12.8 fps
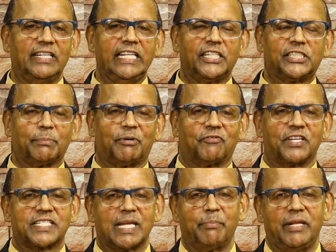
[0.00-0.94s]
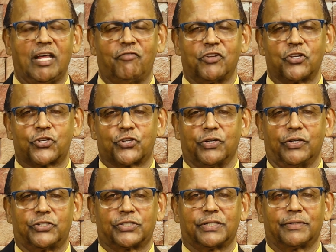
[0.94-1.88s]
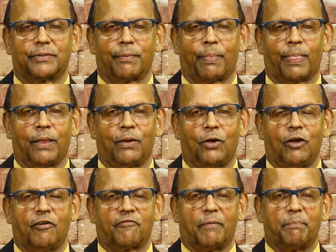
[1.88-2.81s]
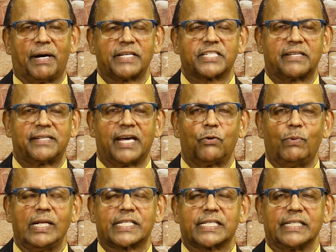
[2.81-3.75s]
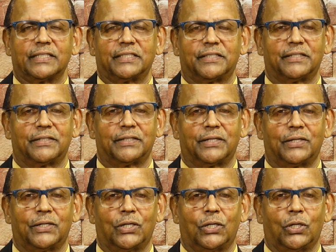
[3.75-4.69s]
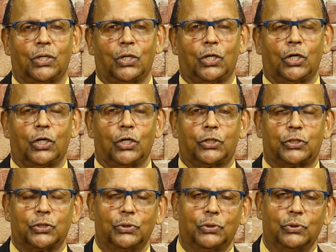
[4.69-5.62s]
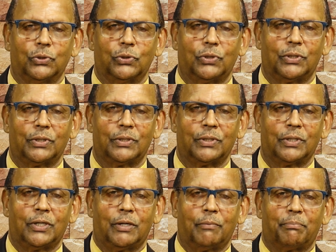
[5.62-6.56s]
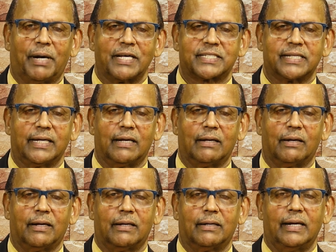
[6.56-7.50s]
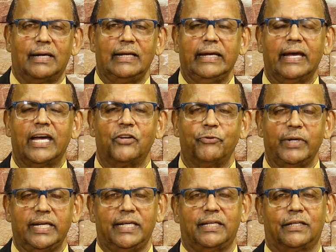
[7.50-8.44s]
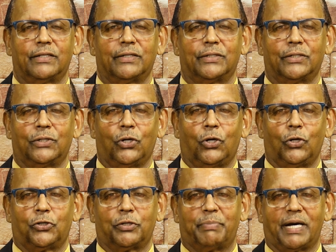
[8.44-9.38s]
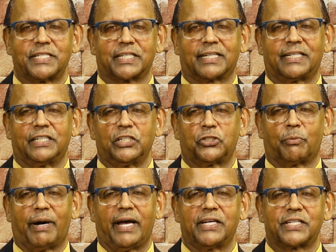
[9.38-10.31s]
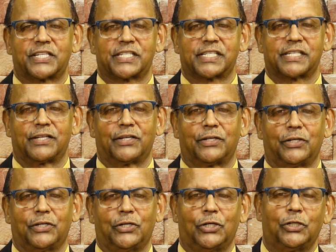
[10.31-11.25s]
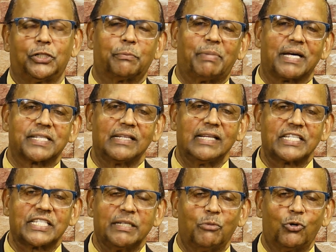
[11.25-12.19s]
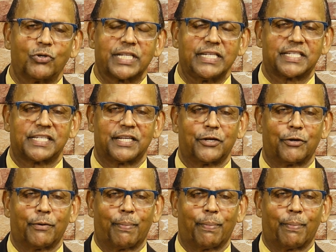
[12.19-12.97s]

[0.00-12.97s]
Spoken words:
the leadership of the Seventh-day Adventist Church, from Pastor Ted Wilson to Pastor Ellie Henry to Pastor Kern Tobias to Pastor Leslie Moses,